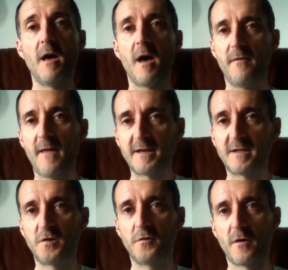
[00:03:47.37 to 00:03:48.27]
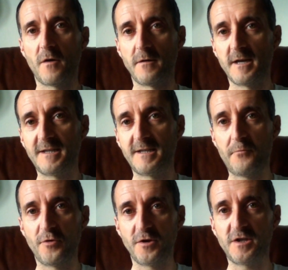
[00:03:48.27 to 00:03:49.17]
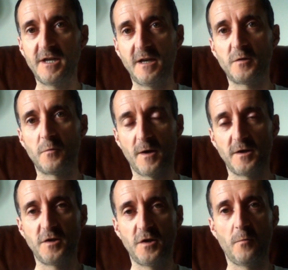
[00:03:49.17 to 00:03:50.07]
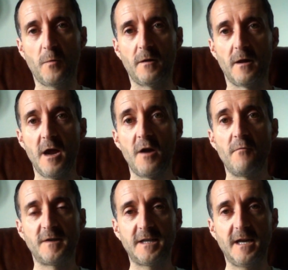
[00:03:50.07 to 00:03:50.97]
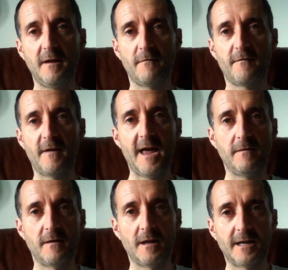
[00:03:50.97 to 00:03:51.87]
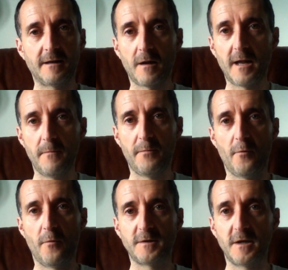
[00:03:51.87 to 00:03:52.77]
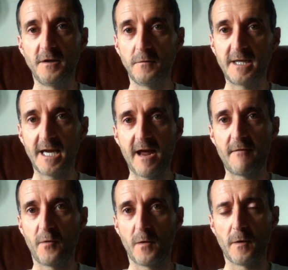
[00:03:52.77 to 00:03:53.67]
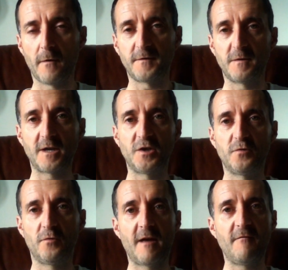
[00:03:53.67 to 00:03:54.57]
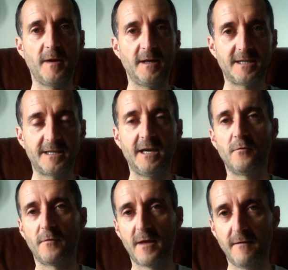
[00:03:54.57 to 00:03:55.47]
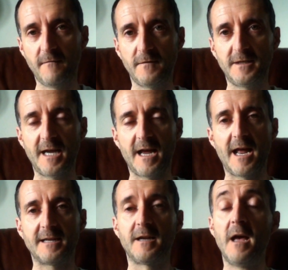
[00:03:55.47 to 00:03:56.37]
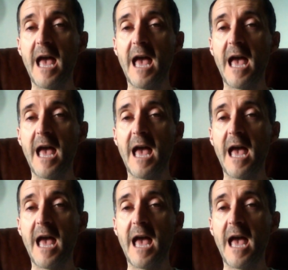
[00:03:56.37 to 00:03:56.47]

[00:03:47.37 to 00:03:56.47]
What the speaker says: and that's done on a separate sheet which you will receive in the little clipboard, and you tick everyone off to make sure they've been seen or they've DNS'd.